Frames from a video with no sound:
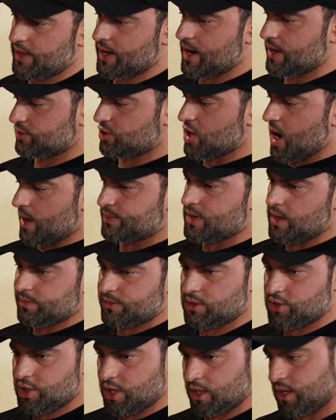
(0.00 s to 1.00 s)
Then I chopped up
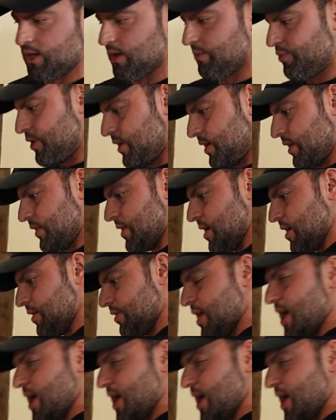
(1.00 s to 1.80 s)
the chicken and put it in there.